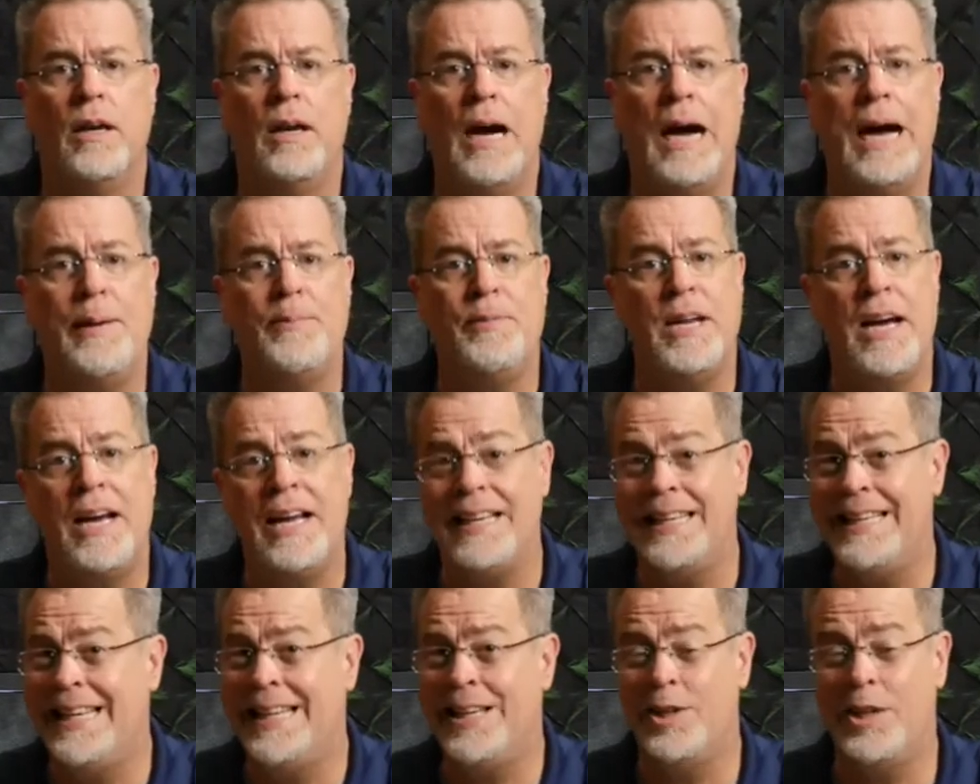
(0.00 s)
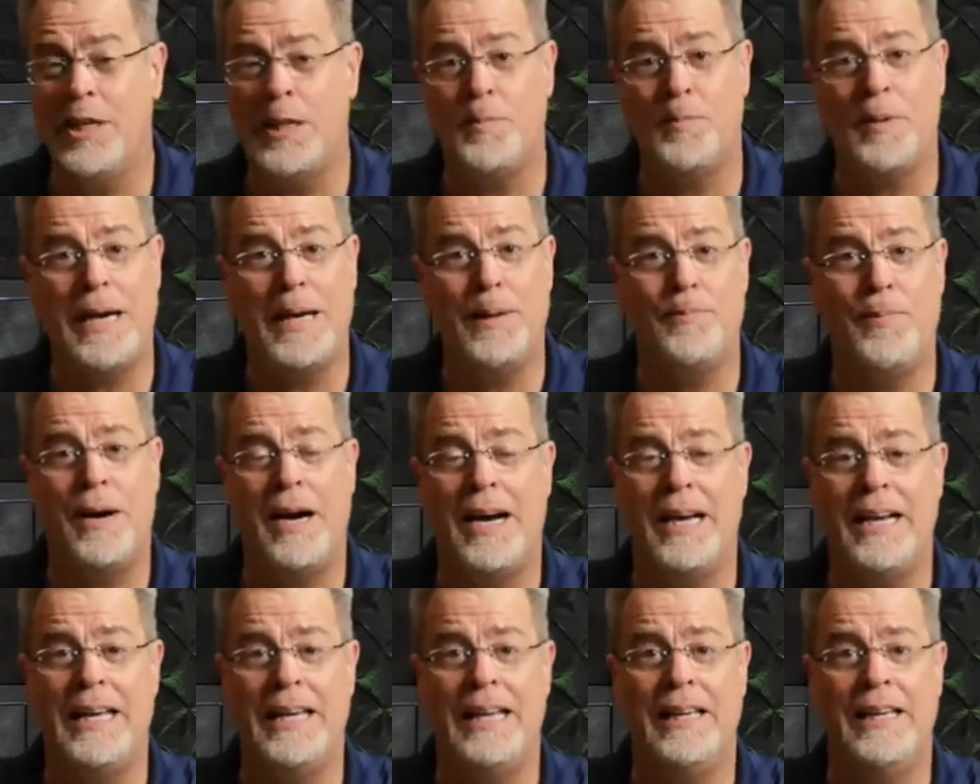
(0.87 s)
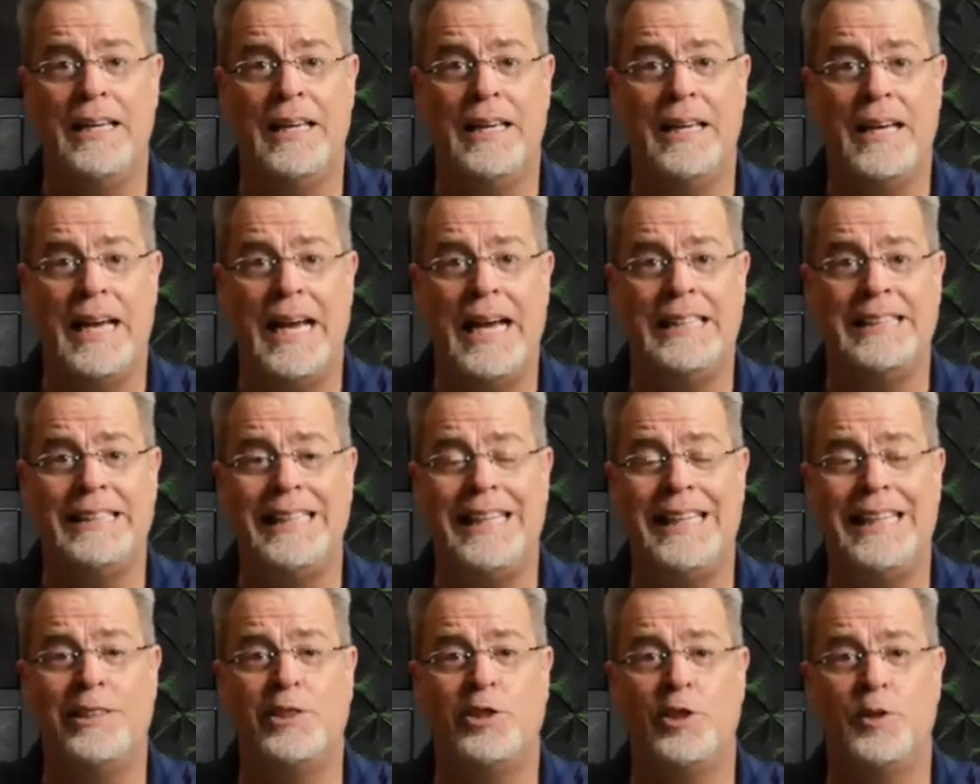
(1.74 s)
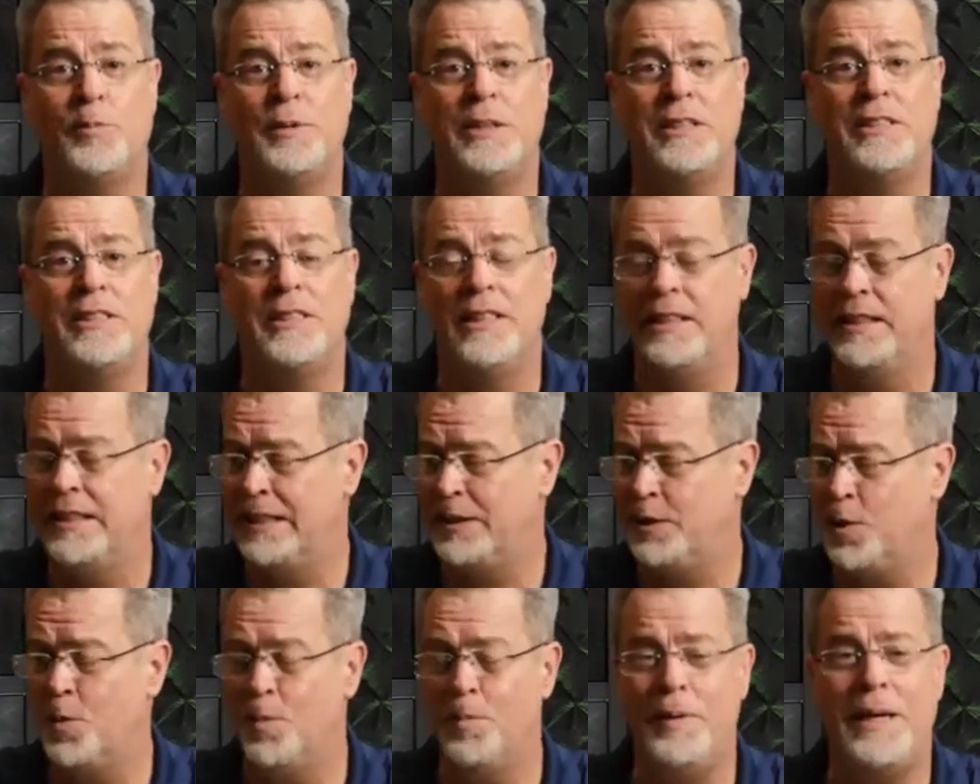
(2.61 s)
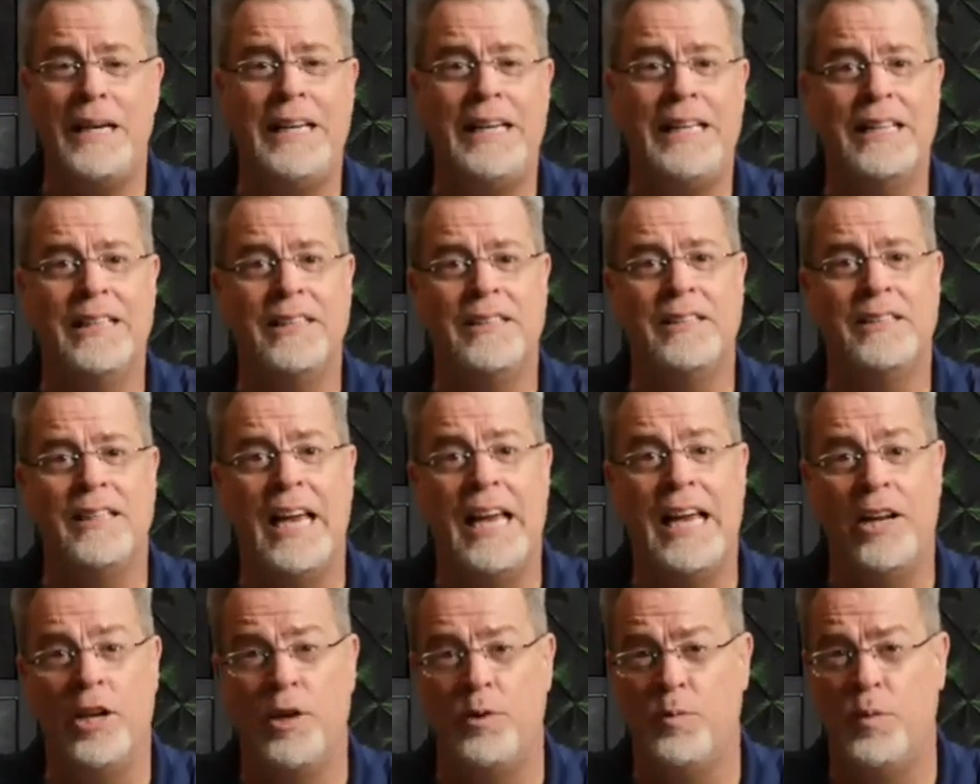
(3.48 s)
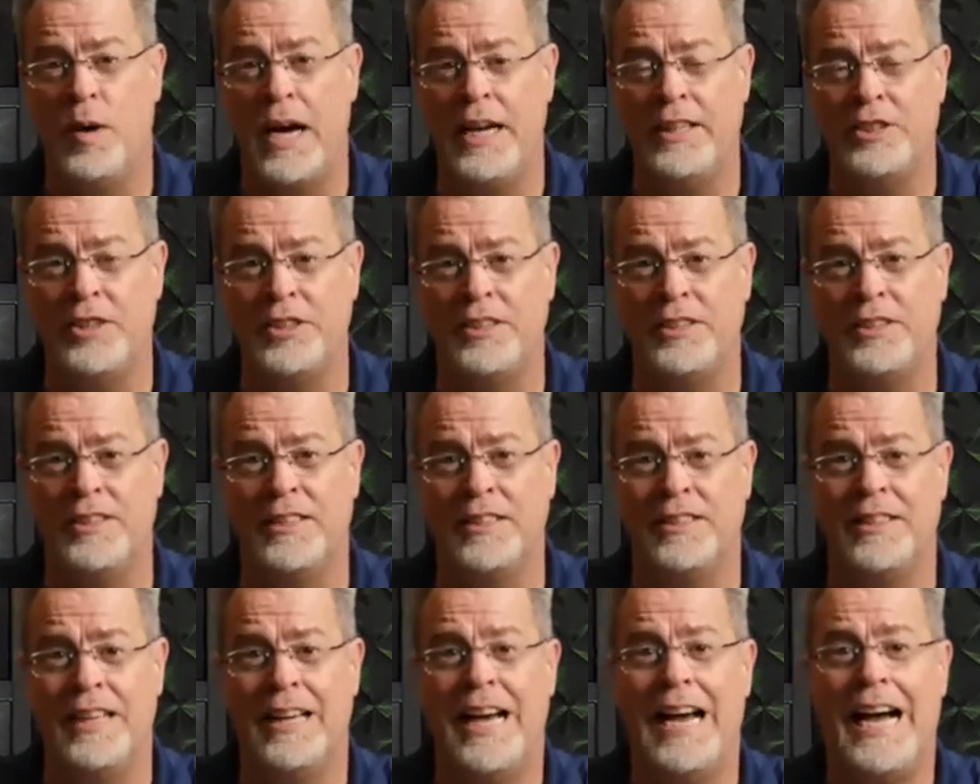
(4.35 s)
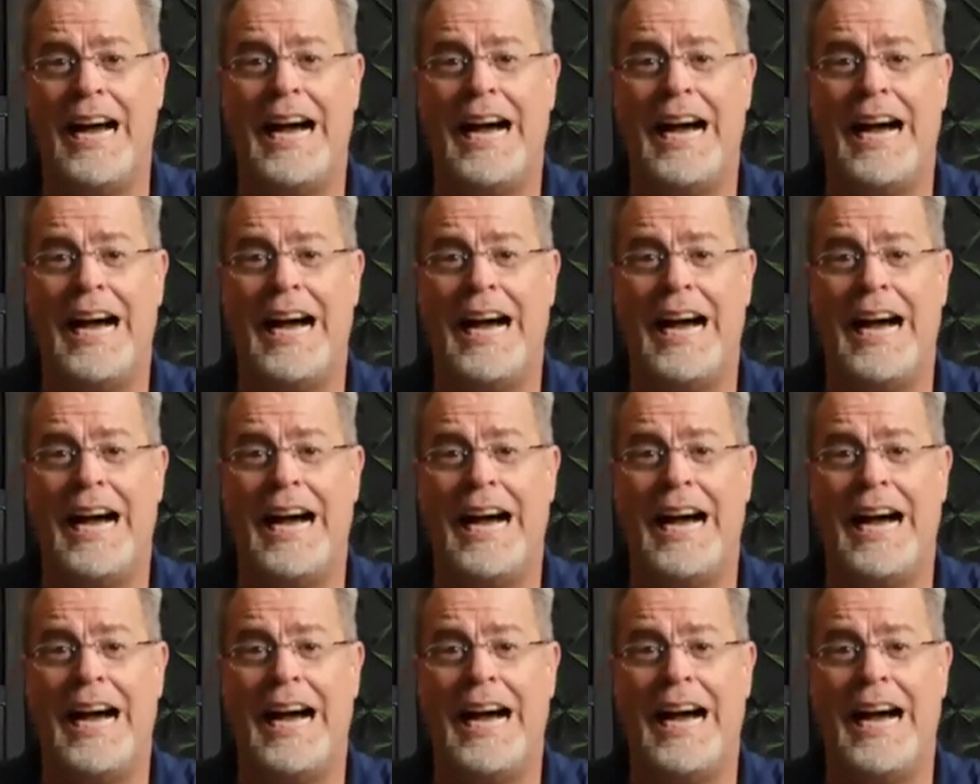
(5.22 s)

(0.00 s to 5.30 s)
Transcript: I'm not yielding my body as instruments to disobedience and unrighteousness.